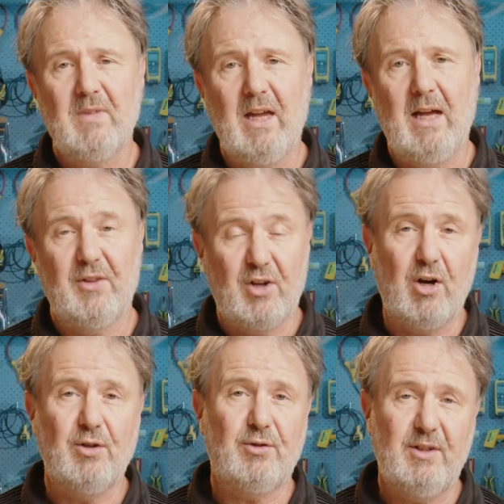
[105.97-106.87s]
The
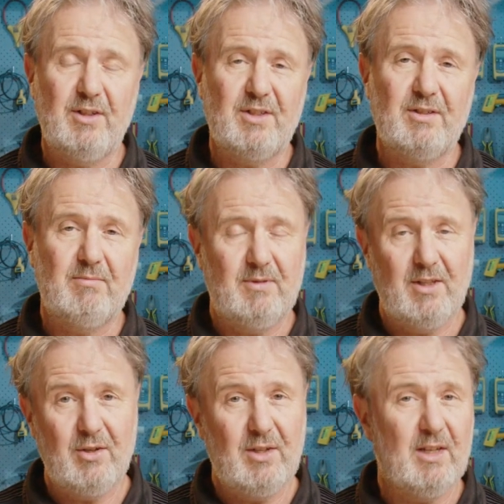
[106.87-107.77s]
colder it is,
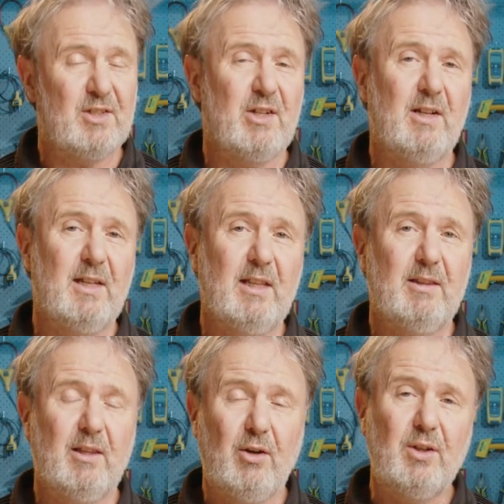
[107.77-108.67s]
though you get slightly
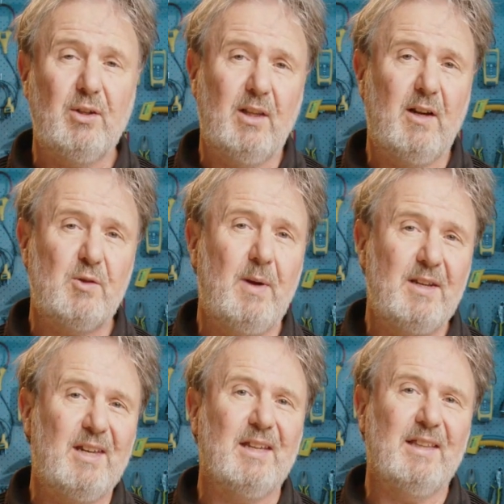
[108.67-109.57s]
longer
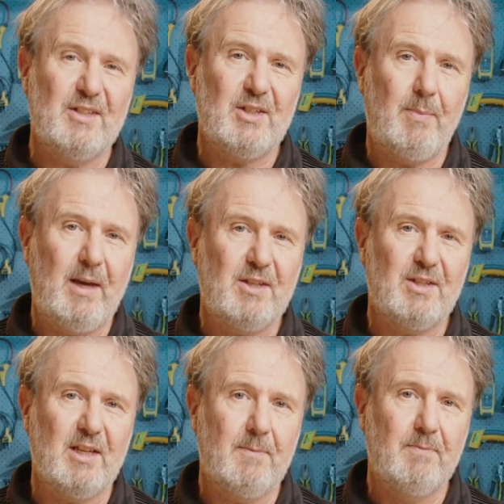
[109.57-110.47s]
lifespan, you get less
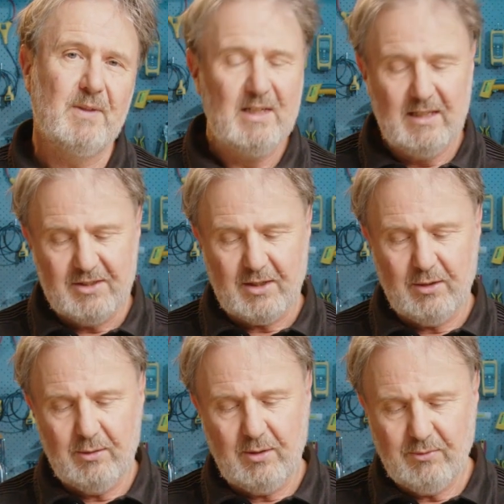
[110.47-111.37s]
capacity.
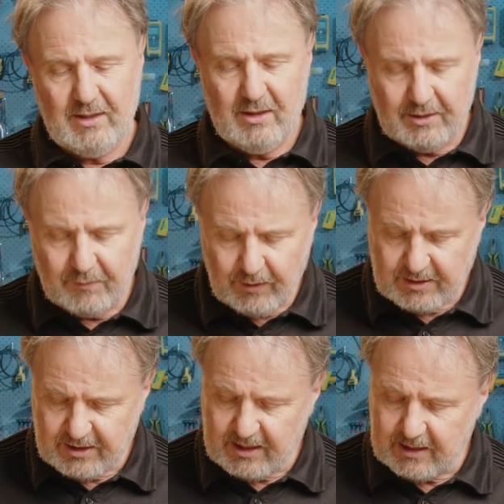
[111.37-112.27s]
So written on the
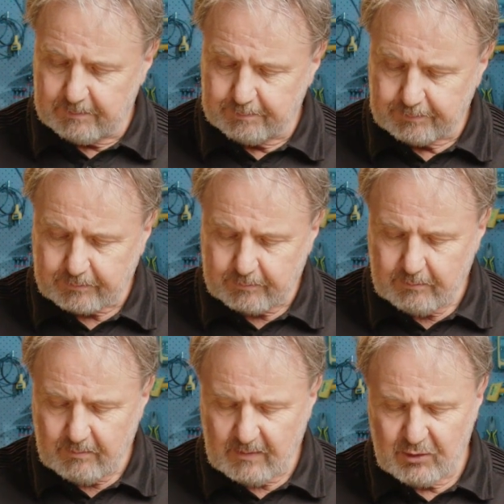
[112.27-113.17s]
front here,
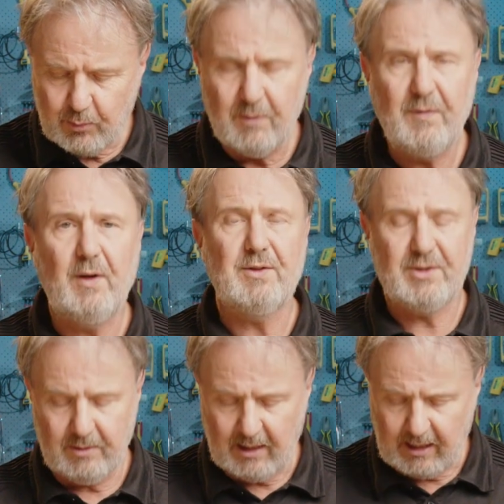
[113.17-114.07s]
12
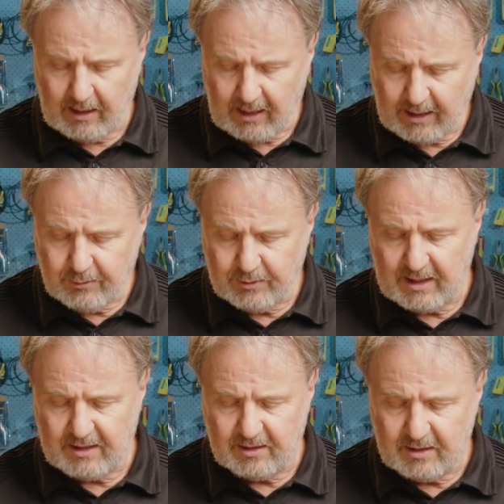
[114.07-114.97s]
volts,
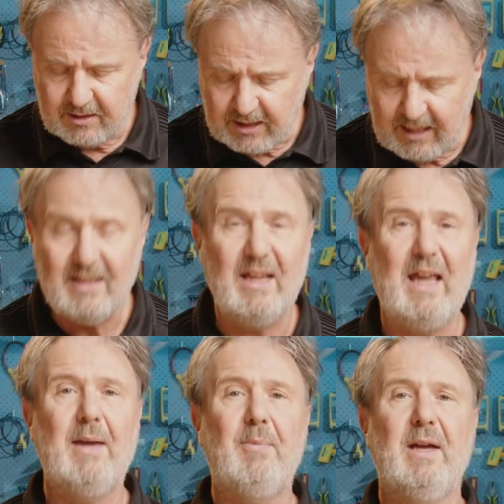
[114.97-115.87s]
110
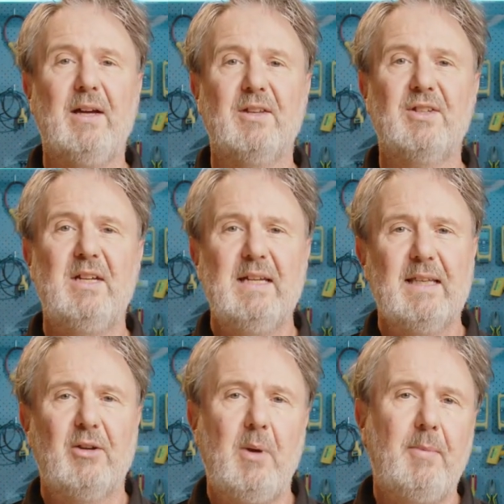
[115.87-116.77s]
amp hours.
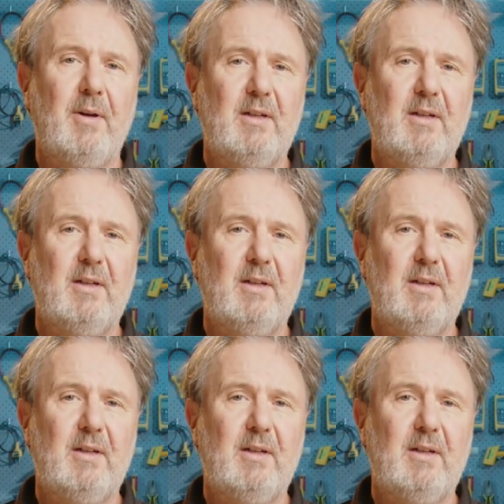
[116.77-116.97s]
Now remember,